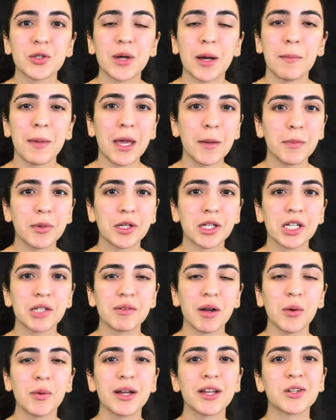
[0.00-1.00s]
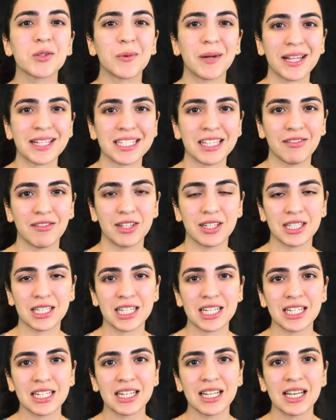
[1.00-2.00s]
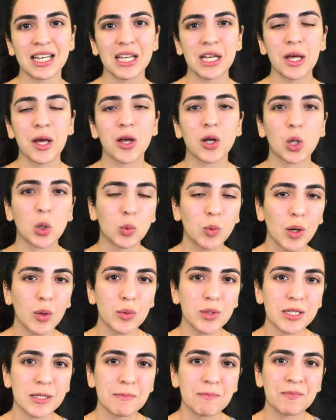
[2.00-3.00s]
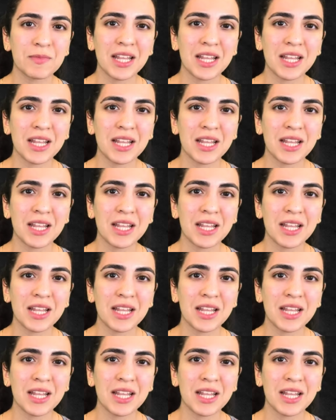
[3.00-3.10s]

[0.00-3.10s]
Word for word: to a paper he wrote in twenty seventeen, quote,